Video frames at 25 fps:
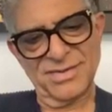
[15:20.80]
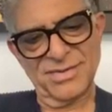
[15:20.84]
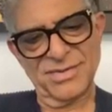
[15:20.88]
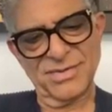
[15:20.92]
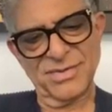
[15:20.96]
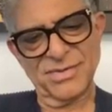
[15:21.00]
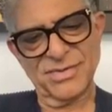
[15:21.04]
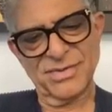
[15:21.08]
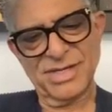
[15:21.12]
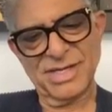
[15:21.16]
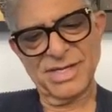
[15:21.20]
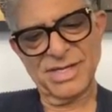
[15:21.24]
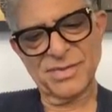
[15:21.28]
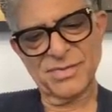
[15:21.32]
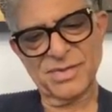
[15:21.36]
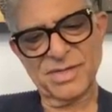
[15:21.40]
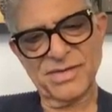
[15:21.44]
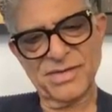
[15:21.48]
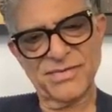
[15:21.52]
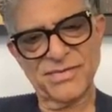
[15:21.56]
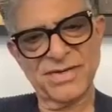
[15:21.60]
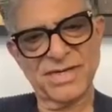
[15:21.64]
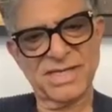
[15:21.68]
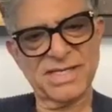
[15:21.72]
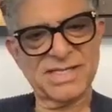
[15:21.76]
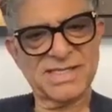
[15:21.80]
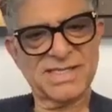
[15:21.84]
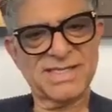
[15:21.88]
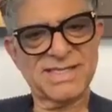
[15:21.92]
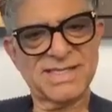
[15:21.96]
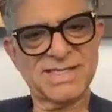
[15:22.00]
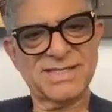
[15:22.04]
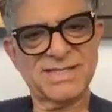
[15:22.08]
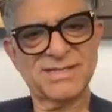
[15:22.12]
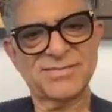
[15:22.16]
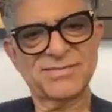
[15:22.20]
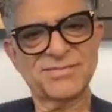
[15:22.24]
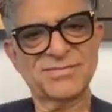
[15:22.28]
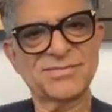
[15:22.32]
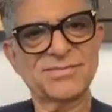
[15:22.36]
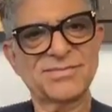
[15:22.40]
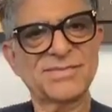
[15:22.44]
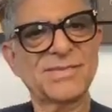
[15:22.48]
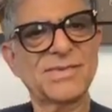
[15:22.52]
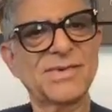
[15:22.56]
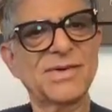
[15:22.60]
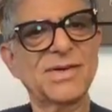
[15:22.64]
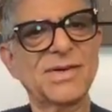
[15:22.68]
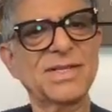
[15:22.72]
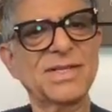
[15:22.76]
Okay, my friends,
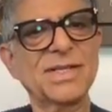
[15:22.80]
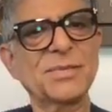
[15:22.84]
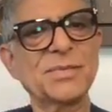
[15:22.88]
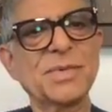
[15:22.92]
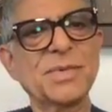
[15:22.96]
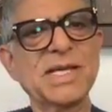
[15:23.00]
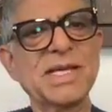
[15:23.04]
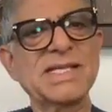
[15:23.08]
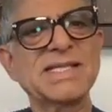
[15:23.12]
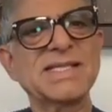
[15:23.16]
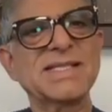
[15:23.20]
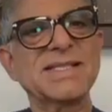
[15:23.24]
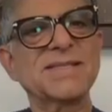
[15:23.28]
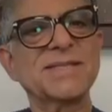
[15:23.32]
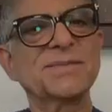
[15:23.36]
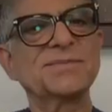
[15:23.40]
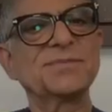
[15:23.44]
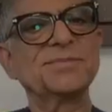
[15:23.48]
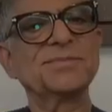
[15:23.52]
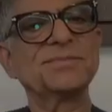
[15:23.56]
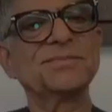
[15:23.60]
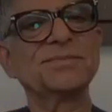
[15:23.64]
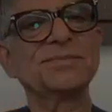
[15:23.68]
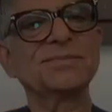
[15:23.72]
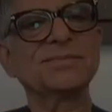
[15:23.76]
all the best.